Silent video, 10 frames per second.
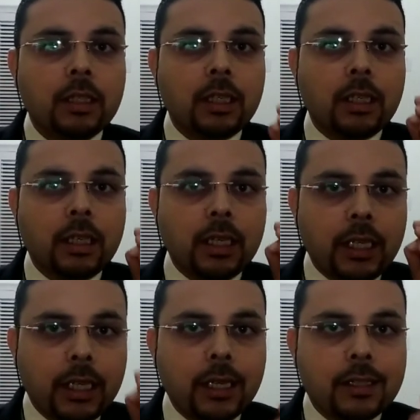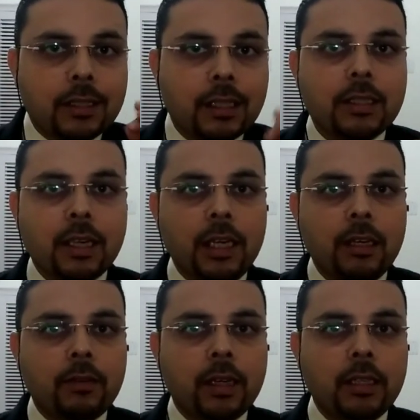create such kind of
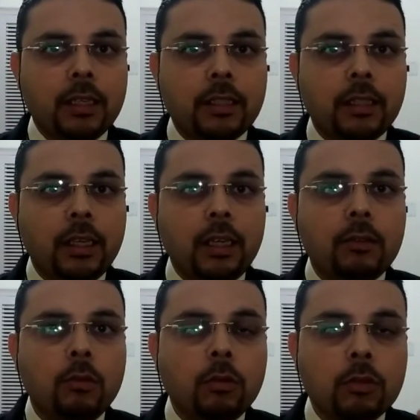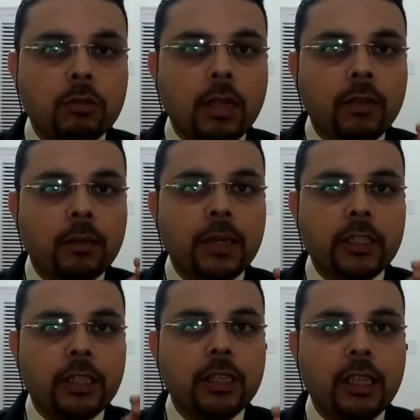transaction that whosoever patient
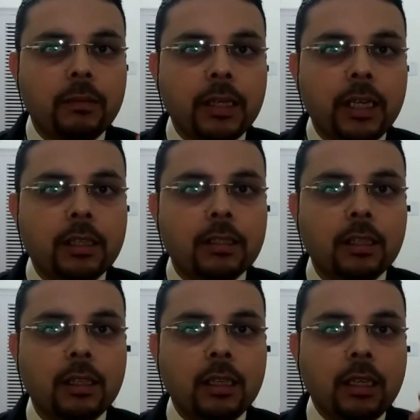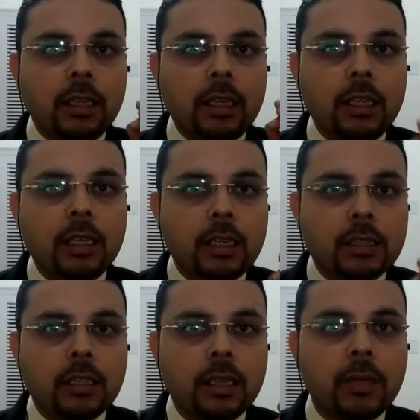he meets, he is
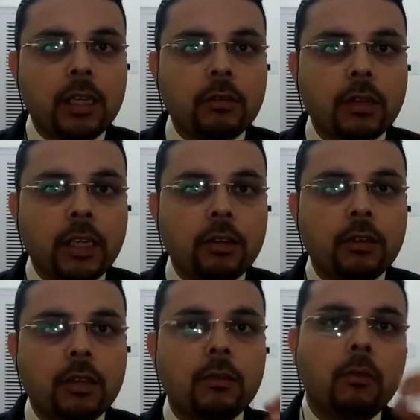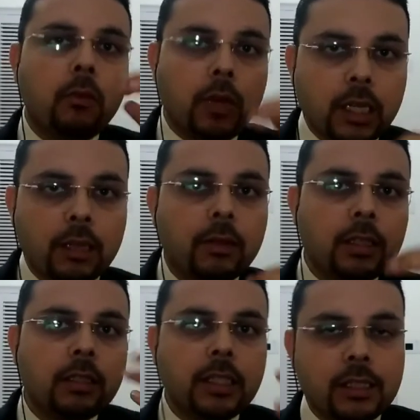able to cure whatever
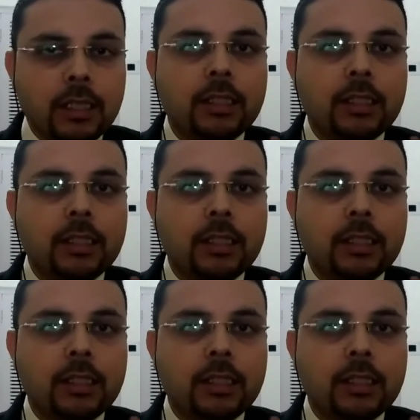disease can